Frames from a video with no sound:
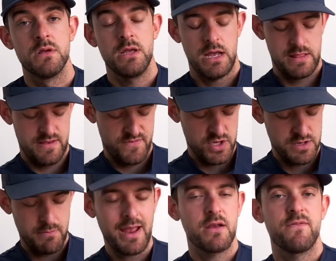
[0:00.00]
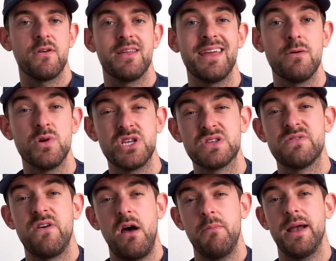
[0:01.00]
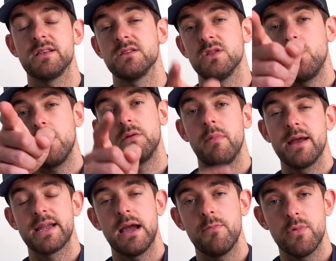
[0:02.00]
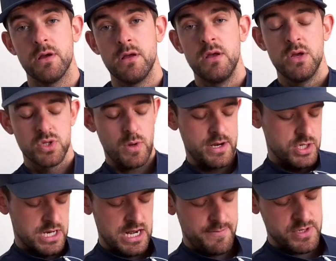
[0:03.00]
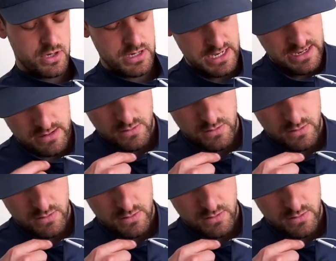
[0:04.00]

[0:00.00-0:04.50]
And they've got a microphone here, which is far better than the one in my camera. So I just clip it on here